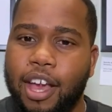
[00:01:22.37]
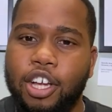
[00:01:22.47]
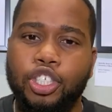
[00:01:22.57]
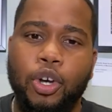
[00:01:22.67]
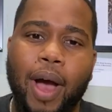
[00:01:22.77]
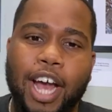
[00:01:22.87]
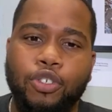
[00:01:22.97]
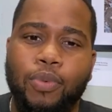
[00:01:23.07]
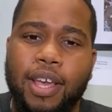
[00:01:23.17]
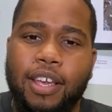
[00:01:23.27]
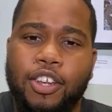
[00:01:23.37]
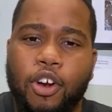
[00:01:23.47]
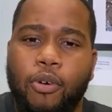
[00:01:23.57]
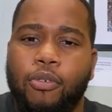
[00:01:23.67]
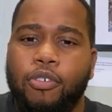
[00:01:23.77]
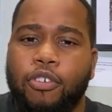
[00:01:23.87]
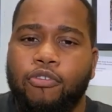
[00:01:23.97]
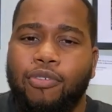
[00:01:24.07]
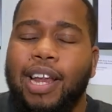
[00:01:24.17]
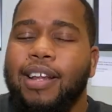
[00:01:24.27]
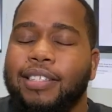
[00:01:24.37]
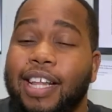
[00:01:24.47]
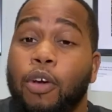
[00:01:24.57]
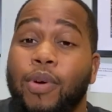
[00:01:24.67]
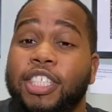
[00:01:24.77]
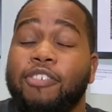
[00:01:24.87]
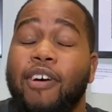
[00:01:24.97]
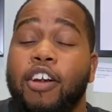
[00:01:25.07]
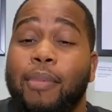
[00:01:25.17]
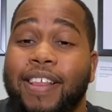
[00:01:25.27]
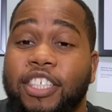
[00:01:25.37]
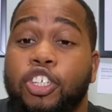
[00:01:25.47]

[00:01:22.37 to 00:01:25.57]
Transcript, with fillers: So as we, you know, really understand that we're surrounded by this